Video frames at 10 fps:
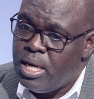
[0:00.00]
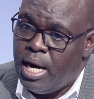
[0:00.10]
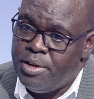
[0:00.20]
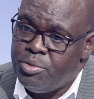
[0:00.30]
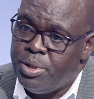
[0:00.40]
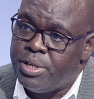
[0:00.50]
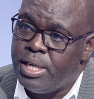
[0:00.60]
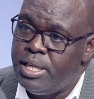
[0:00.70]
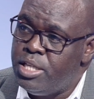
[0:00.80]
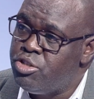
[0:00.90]
and we
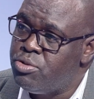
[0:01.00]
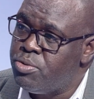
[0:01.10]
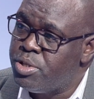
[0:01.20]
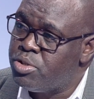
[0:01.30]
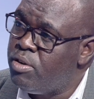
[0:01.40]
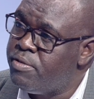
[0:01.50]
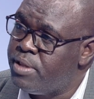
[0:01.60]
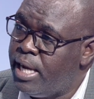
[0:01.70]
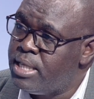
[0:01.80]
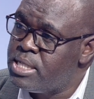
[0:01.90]
really need to resolve
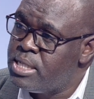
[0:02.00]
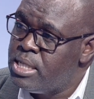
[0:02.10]
that.